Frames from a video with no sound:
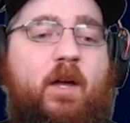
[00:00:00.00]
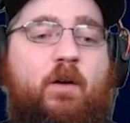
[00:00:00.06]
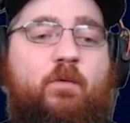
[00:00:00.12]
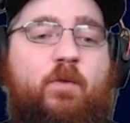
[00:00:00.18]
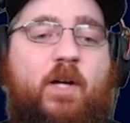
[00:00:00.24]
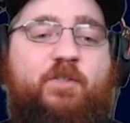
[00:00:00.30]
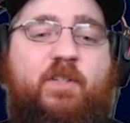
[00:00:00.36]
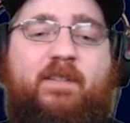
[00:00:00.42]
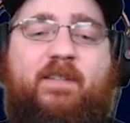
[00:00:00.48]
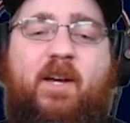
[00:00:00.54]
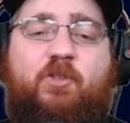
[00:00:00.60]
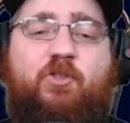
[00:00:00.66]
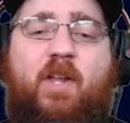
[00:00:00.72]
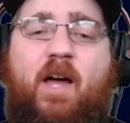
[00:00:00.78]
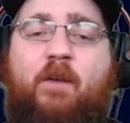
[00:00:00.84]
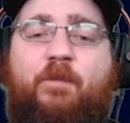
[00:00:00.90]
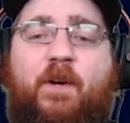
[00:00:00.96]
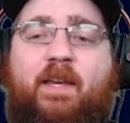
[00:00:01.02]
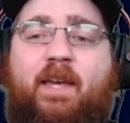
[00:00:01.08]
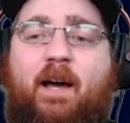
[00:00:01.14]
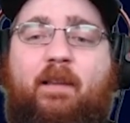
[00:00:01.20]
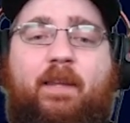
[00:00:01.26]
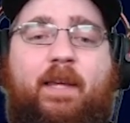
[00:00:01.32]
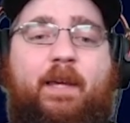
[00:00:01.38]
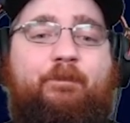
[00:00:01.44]
Rushing touchdown for
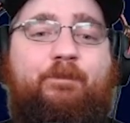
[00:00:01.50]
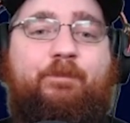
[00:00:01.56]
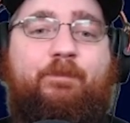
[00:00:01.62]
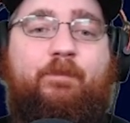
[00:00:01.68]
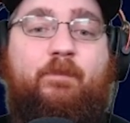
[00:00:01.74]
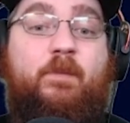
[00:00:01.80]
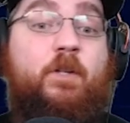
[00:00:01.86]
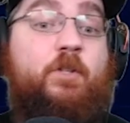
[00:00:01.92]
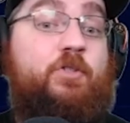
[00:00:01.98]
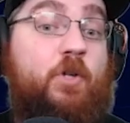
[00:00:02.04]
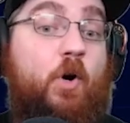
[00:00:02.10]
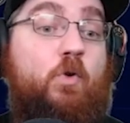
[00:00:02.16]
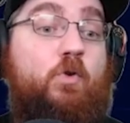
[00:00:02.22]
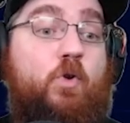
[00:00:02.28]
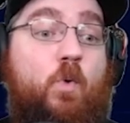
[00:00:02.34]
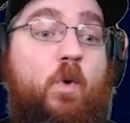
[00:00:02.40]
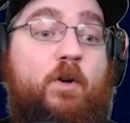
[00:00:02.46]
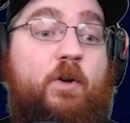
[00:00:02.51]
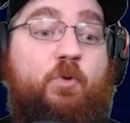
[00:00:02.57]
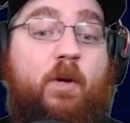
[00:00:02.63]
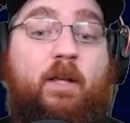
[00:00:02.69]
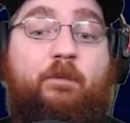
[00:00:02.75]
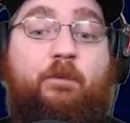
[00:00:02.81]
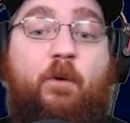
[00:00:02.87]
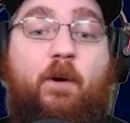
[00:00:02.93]
Kelly. Njoku
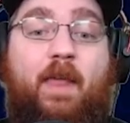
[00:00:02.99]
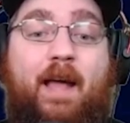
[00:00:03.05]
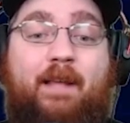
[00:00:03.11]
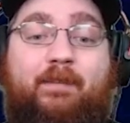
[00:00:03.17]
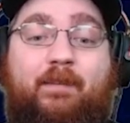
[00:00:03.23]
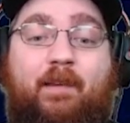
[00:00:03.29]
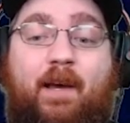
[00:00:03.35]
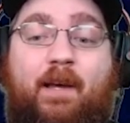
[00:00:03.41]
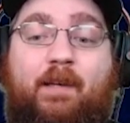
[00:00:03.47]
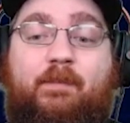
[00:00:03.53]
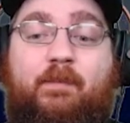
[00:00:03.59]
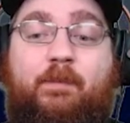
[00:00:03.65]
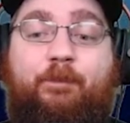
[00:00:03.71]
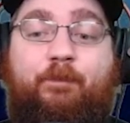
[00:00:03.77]
124. That's nice.